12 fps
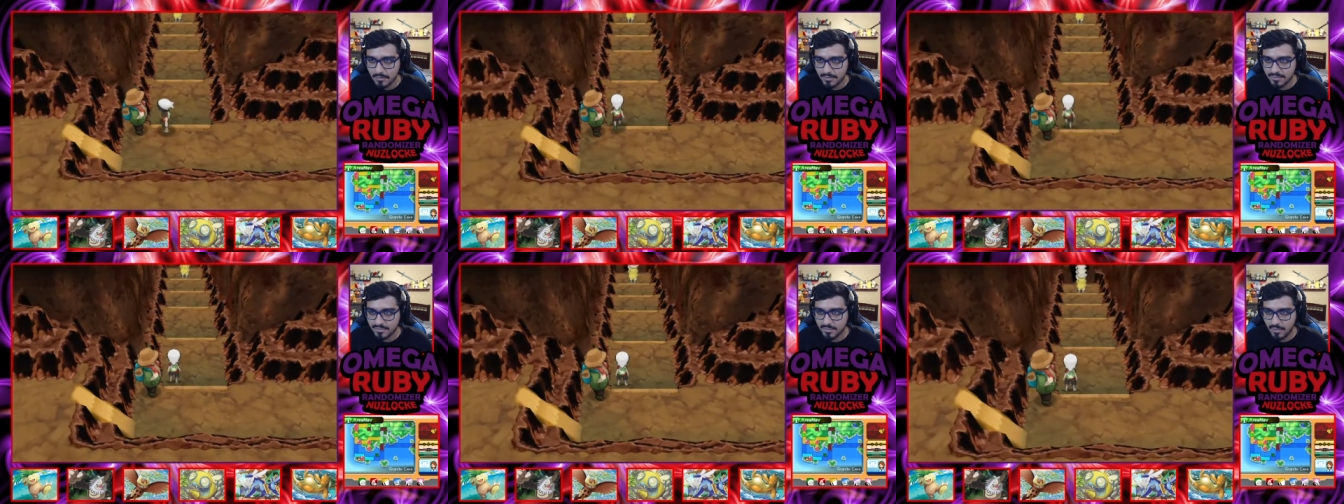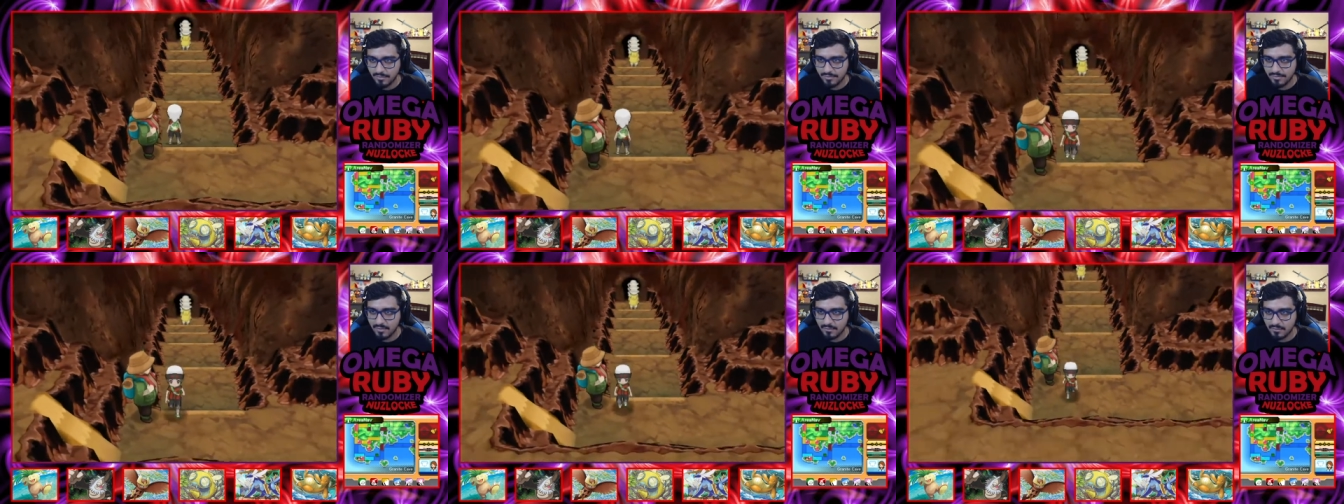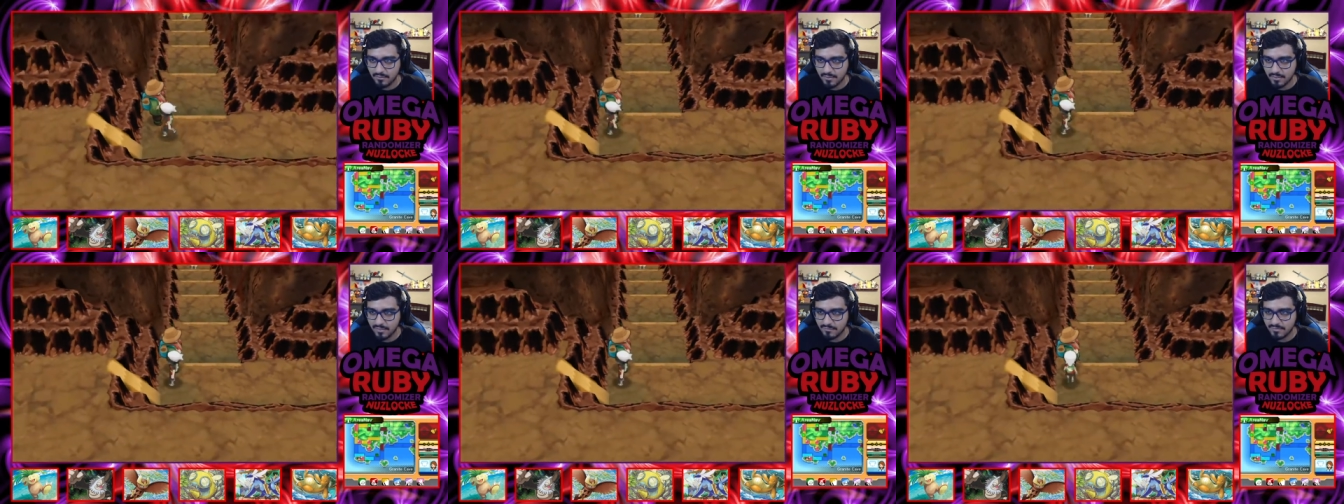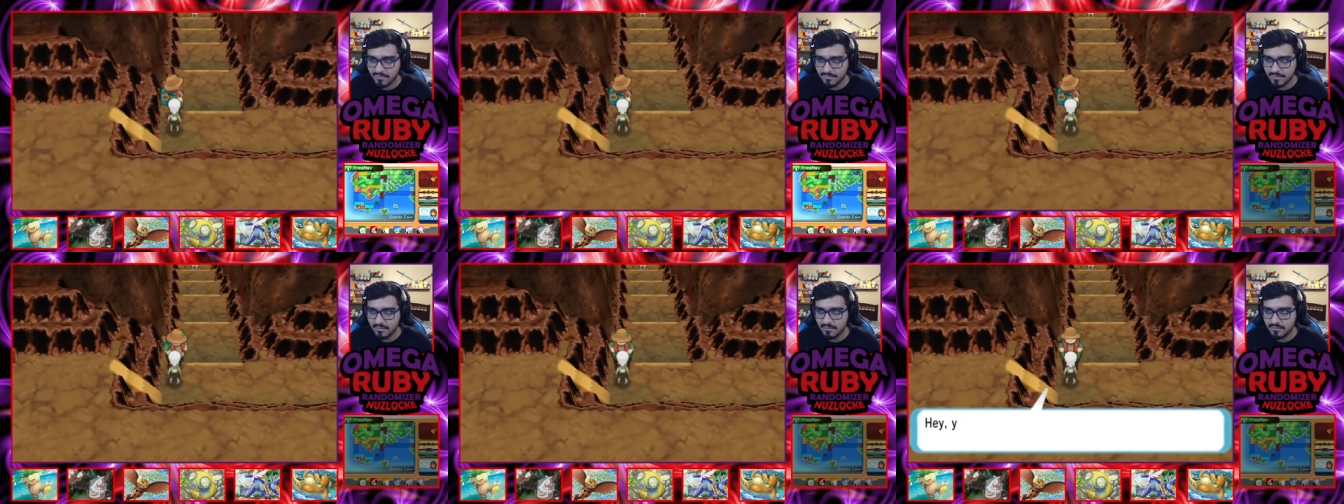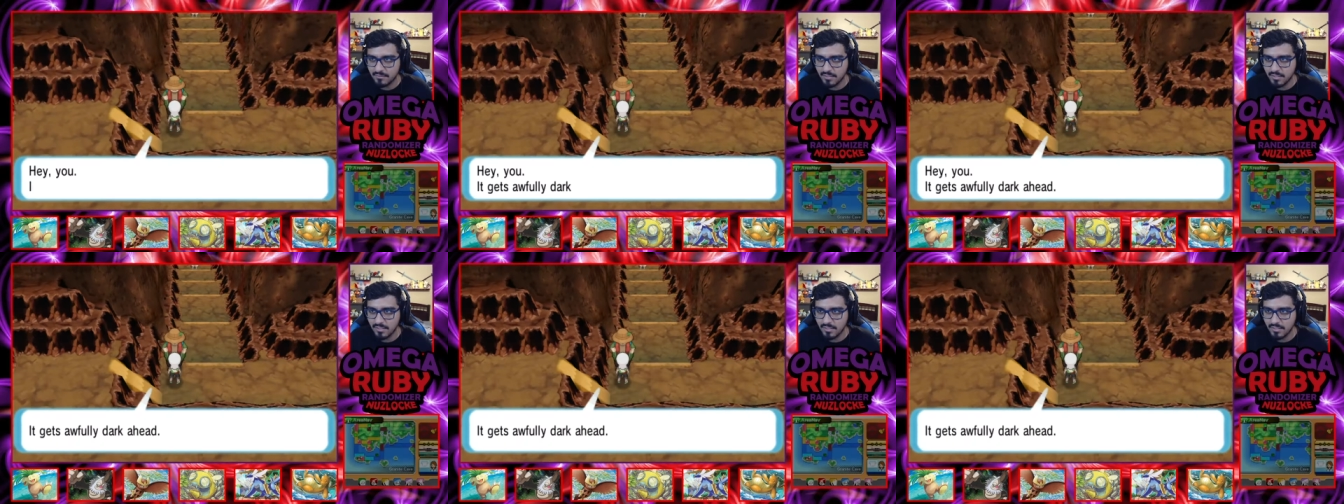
Let's just go. I think this guy gives us something, doesn't he?